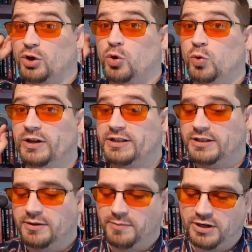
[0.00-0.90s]

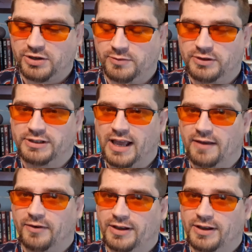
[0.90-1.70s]
coolest measurement ever.